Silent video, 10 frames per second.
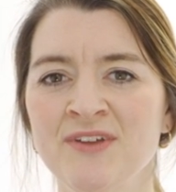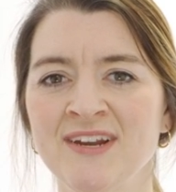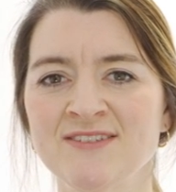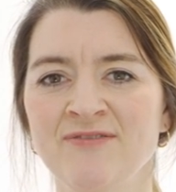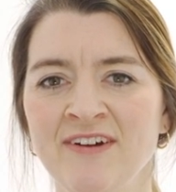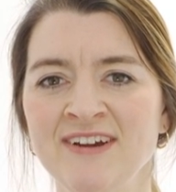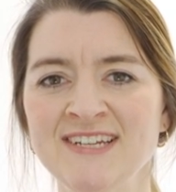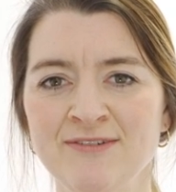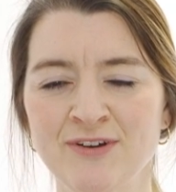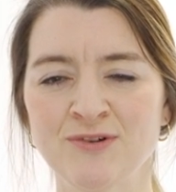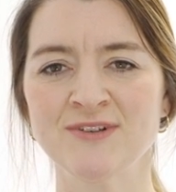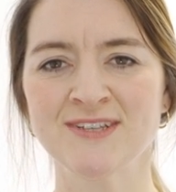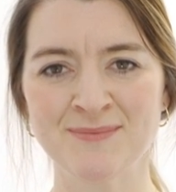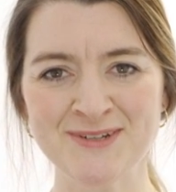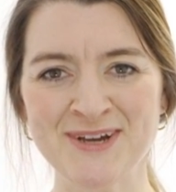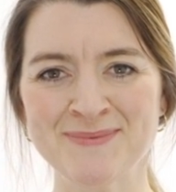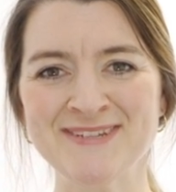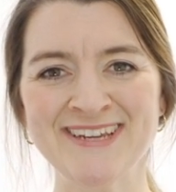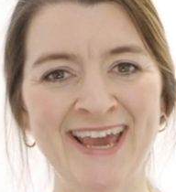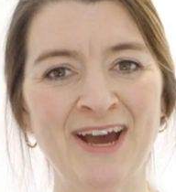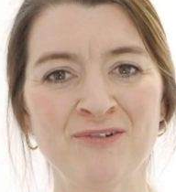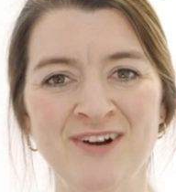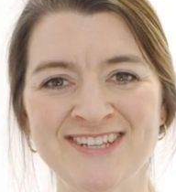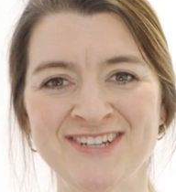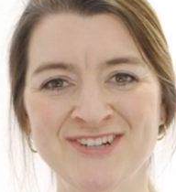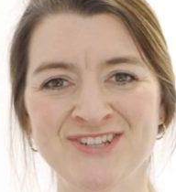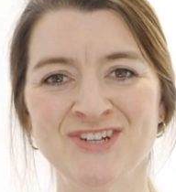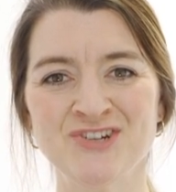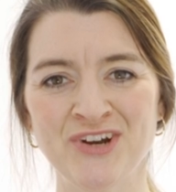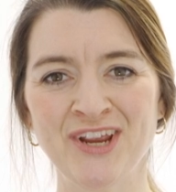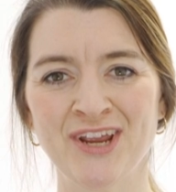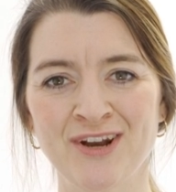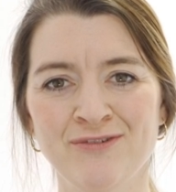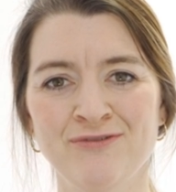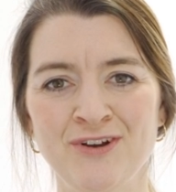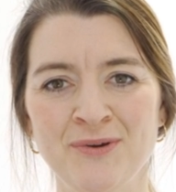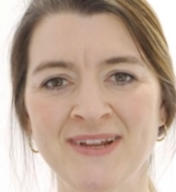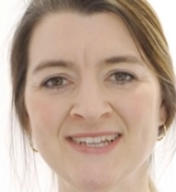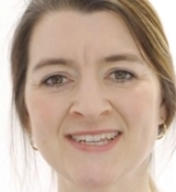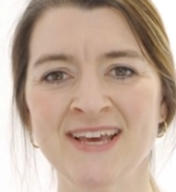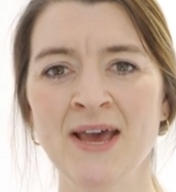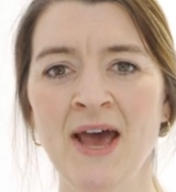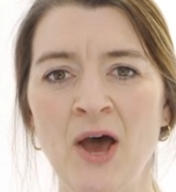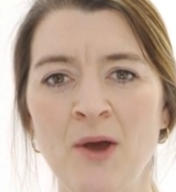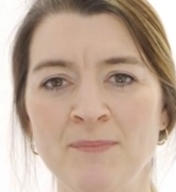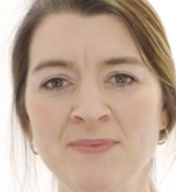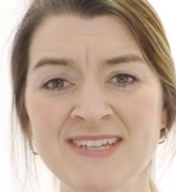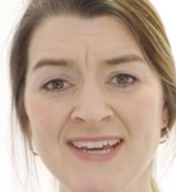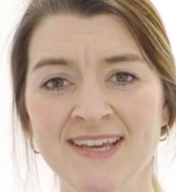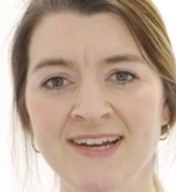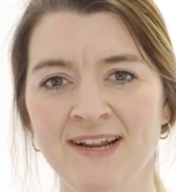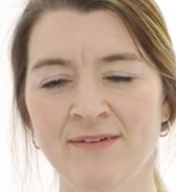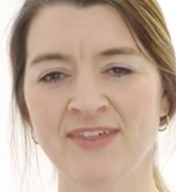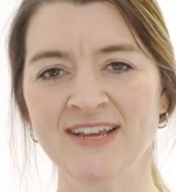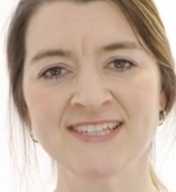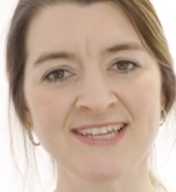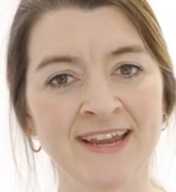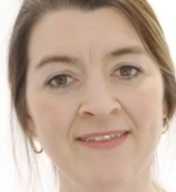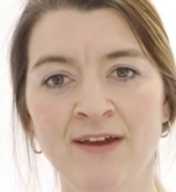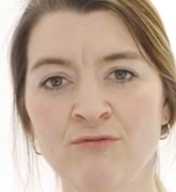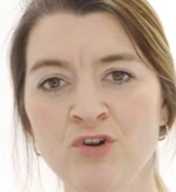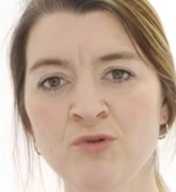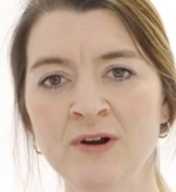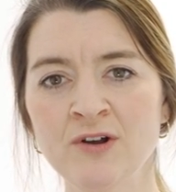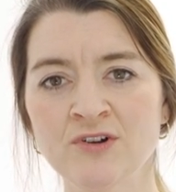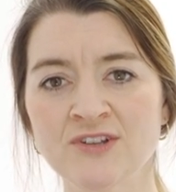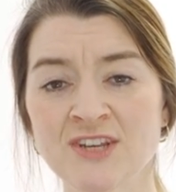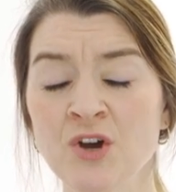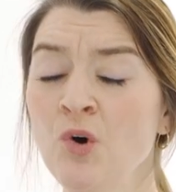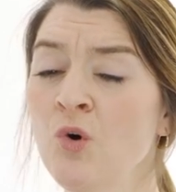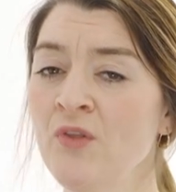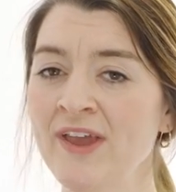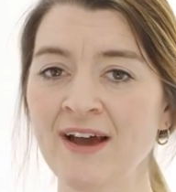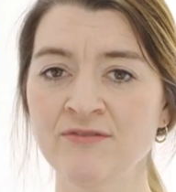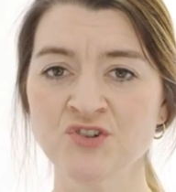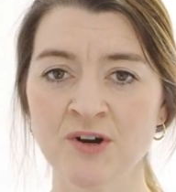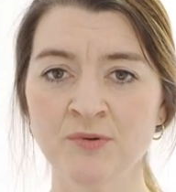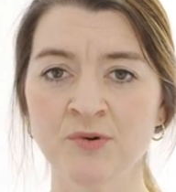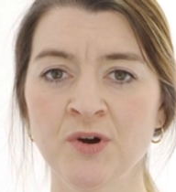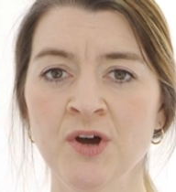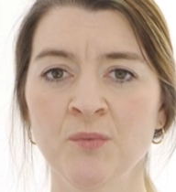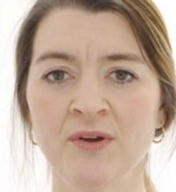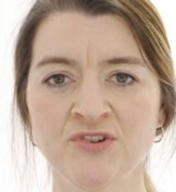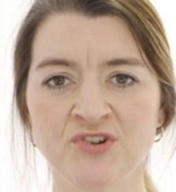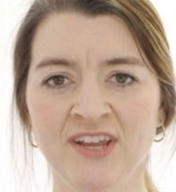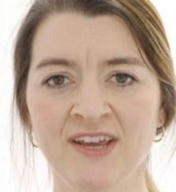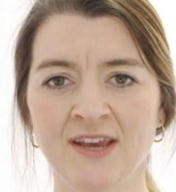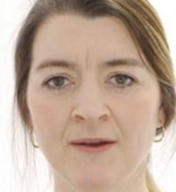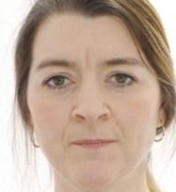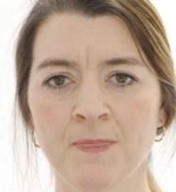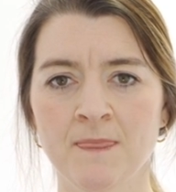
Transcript: that it's very difficult sometimes to get our residents to drink enough fluids, particularly if they stay in their room a lot or they have trouble with drinking.